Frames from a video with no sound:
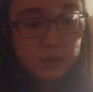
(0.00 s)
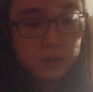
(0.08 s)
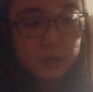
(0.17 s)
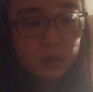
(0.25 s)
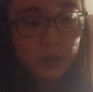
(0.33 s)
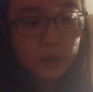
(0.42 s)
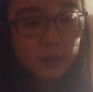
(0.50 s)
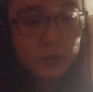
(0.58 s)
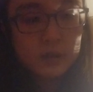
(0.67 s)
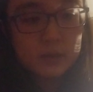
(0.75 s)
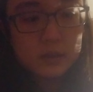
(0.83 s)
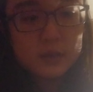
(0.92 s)

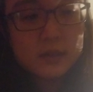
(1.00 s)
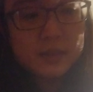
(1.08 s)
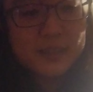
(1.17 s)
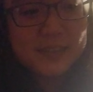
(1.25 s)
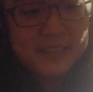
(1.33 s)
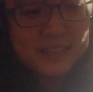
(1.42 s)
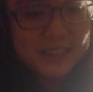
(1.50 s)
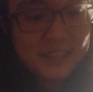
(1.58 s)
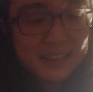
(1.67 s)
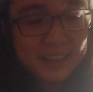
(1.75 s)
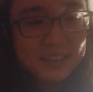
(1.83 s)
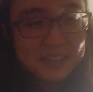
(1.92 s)
yeah,
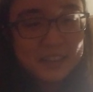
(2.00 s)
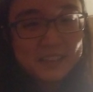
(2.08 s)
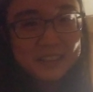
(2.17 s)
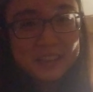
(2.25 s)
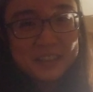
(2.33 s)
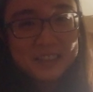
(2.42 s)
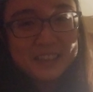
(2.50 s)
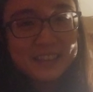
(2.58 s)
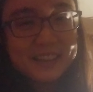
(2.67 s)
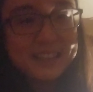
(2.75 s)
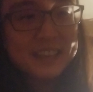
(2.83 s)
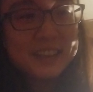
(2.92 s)
I think
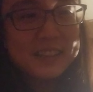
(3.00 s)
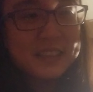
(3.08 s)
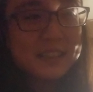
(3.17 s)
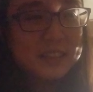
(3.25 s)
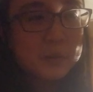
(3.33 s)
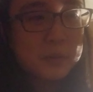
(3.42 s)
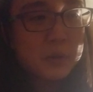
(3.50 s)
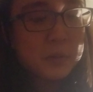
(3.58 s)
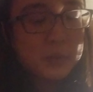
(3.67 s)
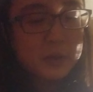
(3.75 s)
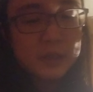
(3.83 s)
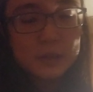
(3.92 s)
it's appropriate.